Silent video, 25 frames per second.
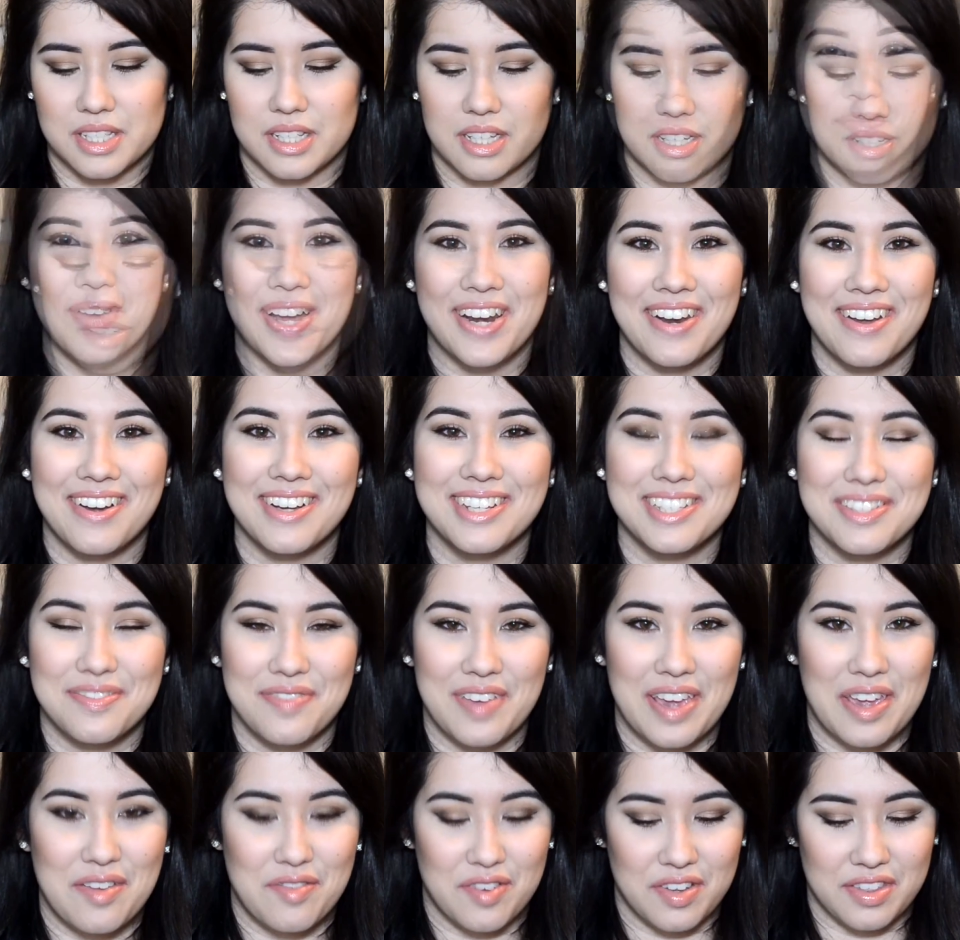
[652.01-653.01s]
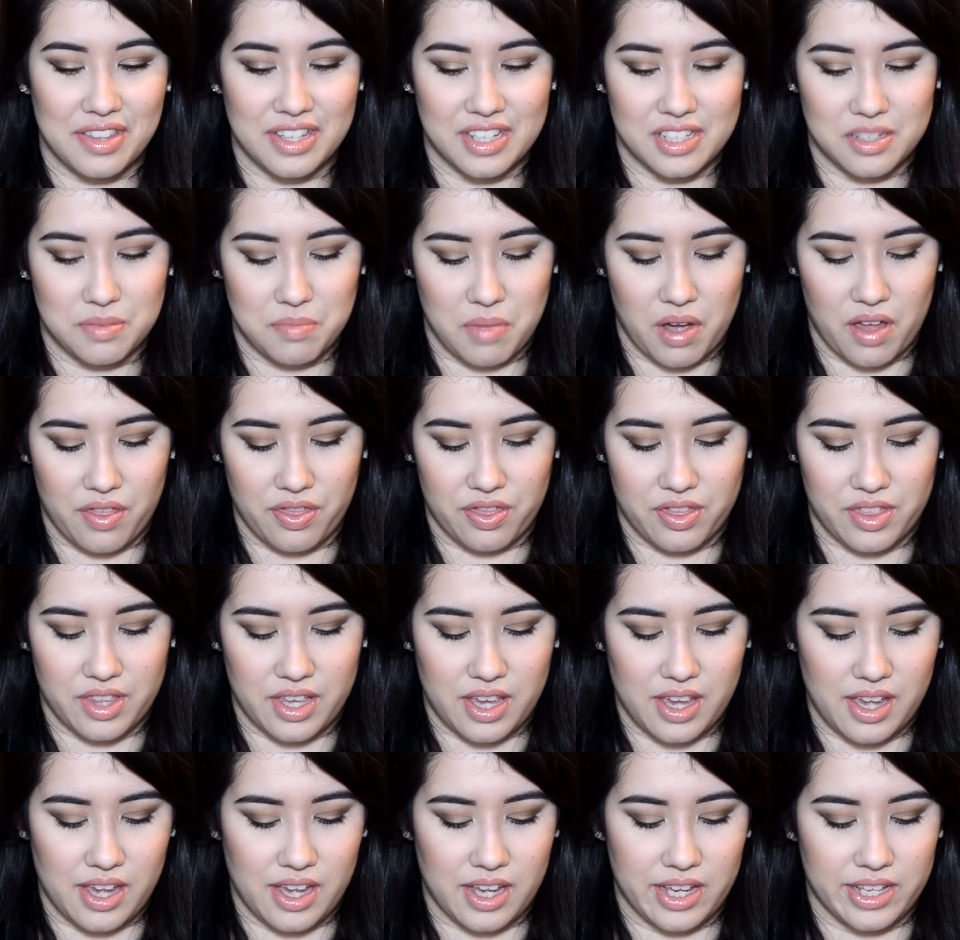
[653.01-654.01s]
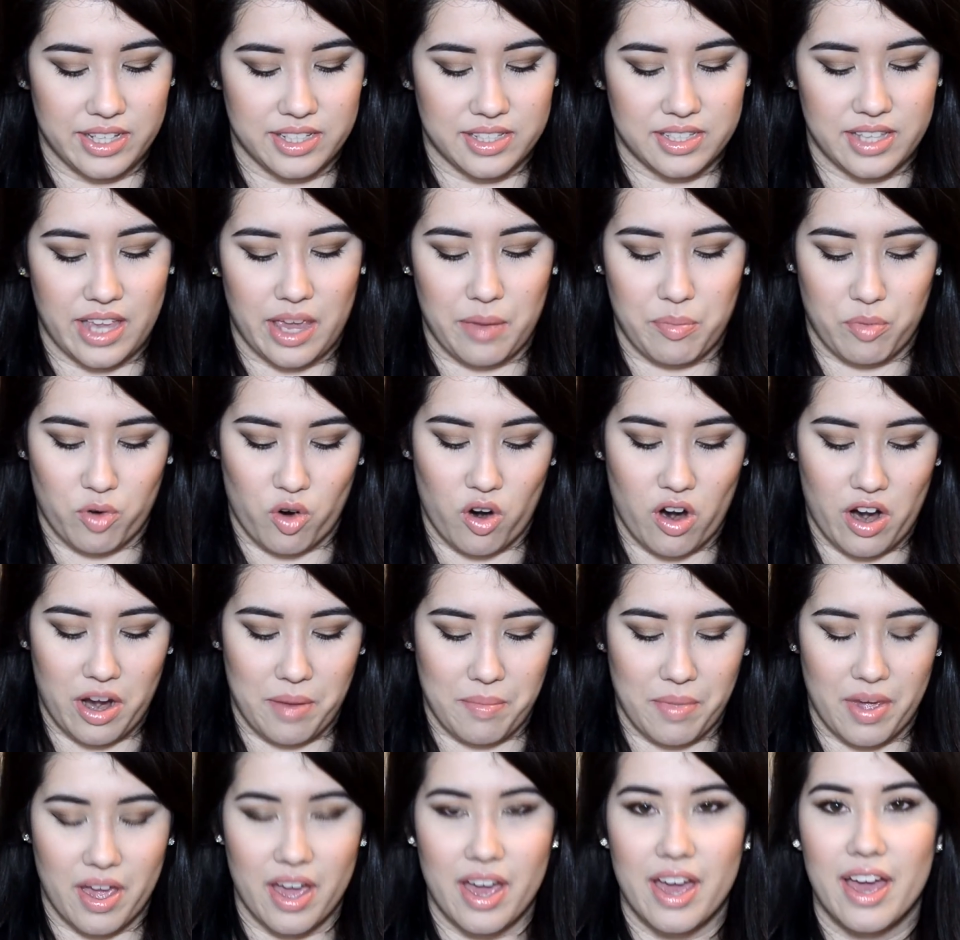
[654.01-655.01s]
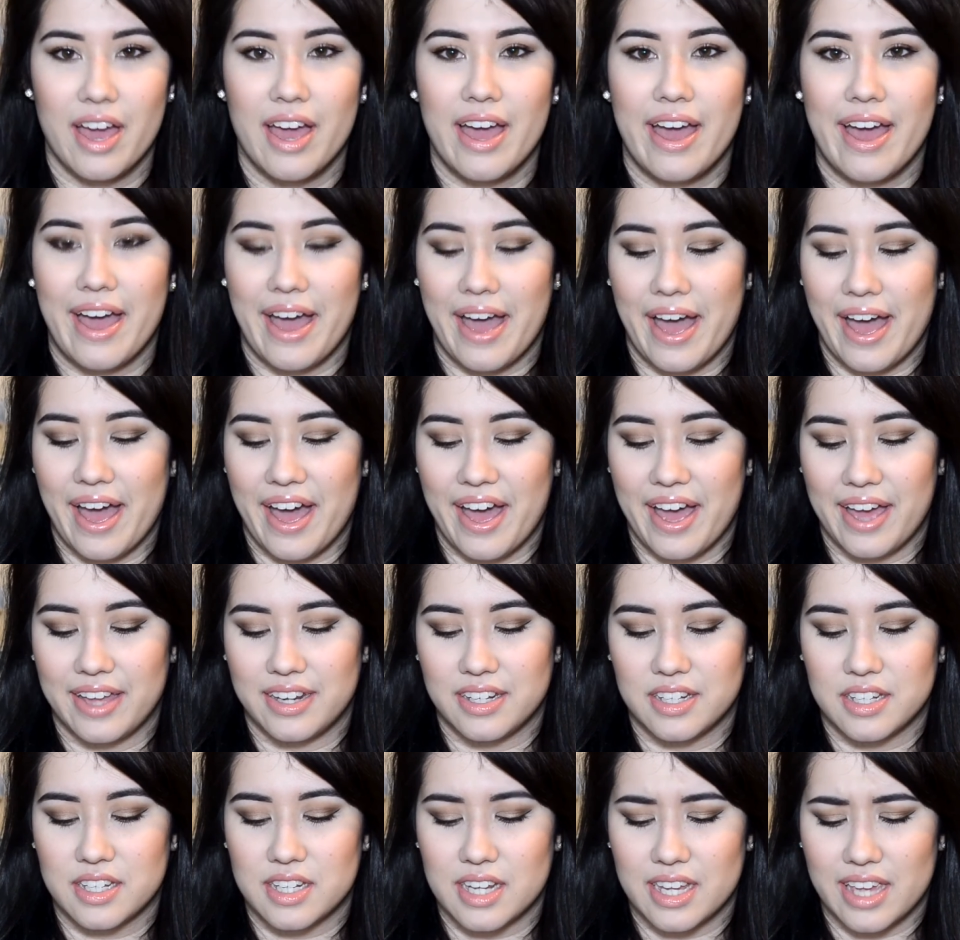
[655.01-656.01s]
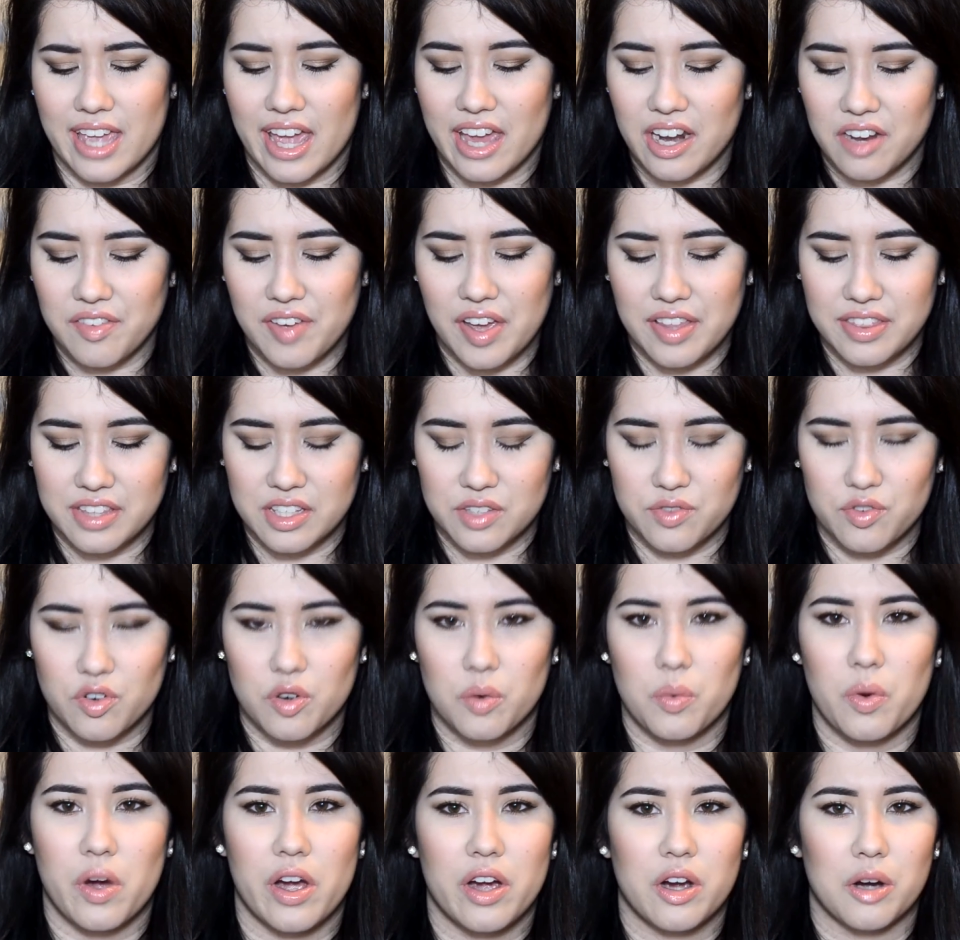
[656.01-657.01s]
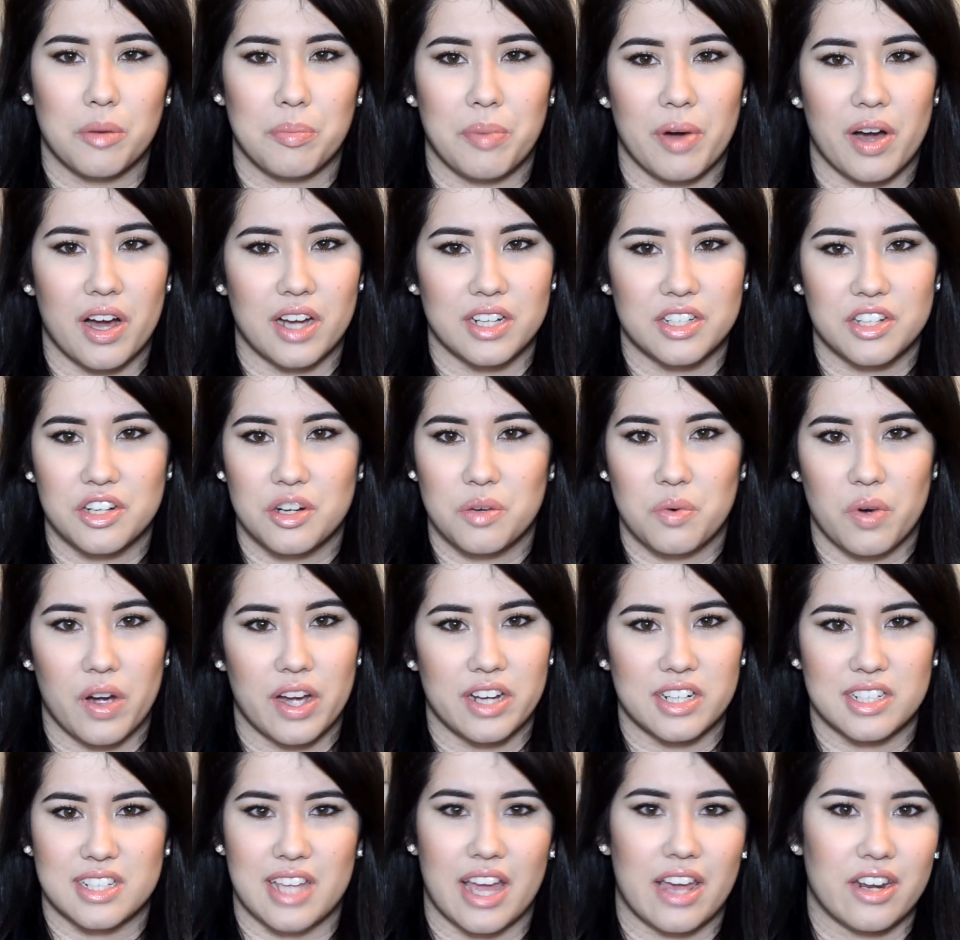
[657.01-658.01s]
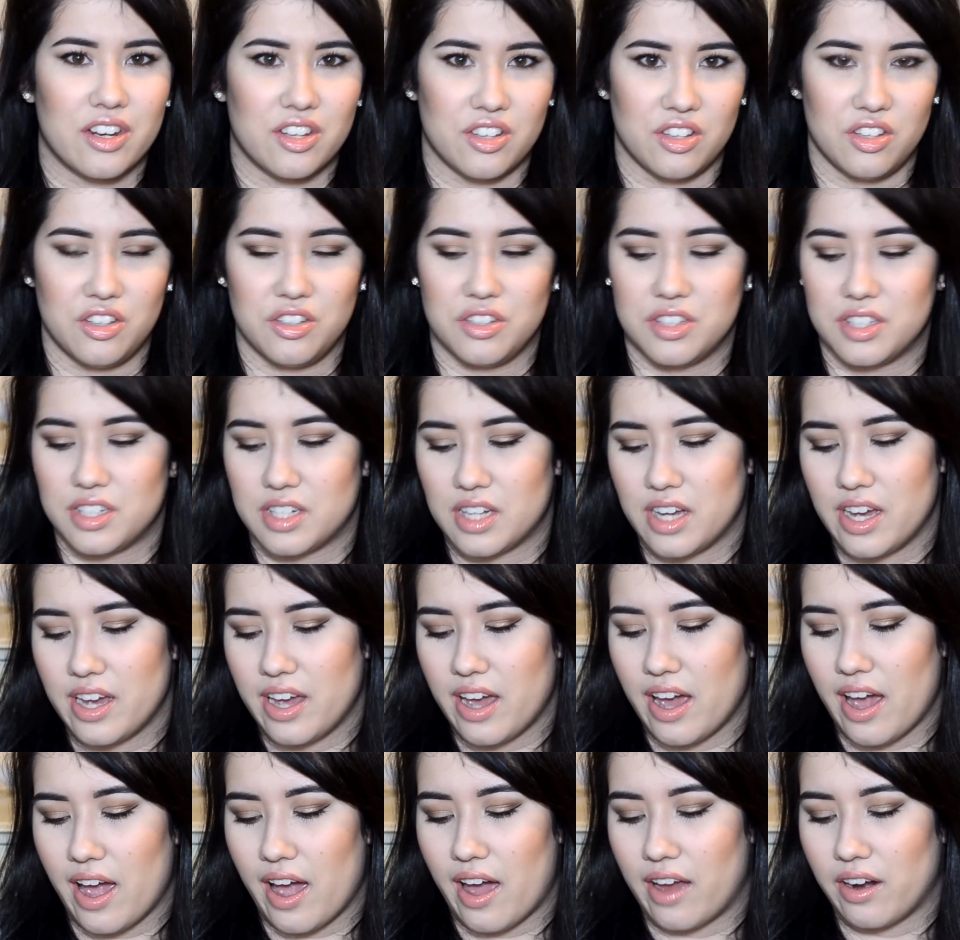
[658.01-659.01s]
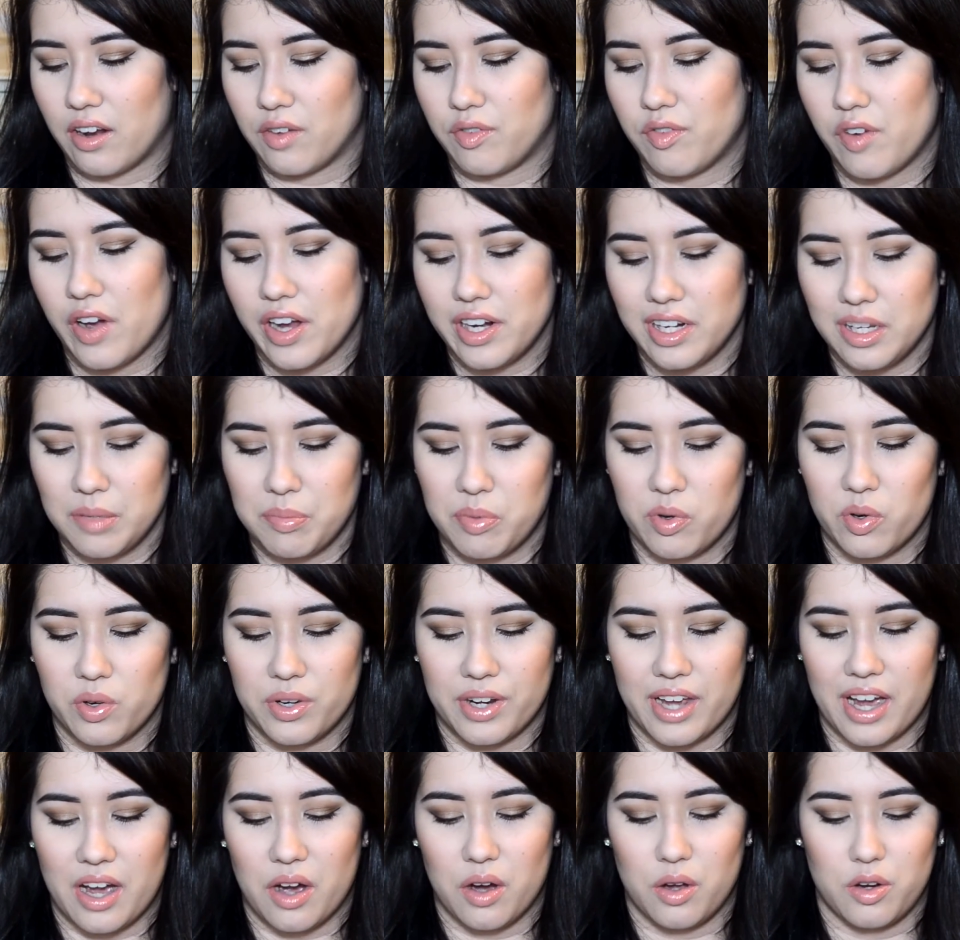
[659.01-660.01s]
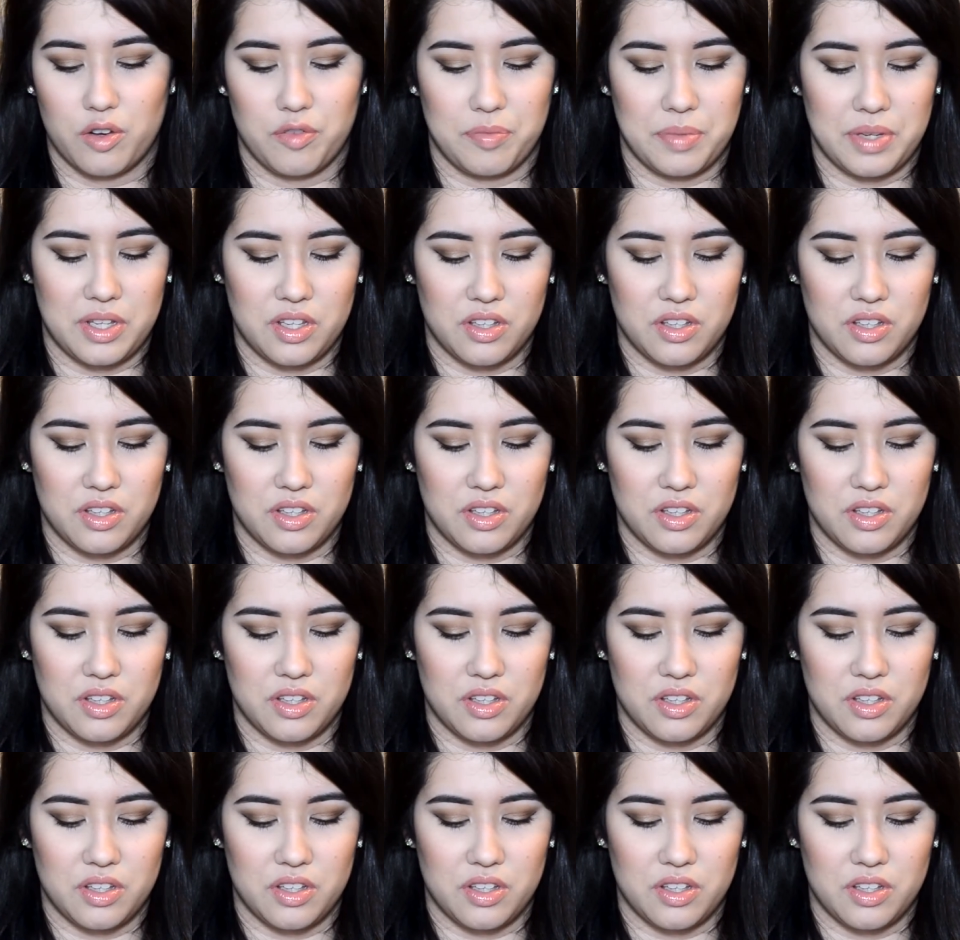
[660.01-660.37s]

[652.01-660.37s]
My last favourite this month is a primer, and again I've had this for a while but I don't know why I just hadn't used it, and I finally pulled it out and I've been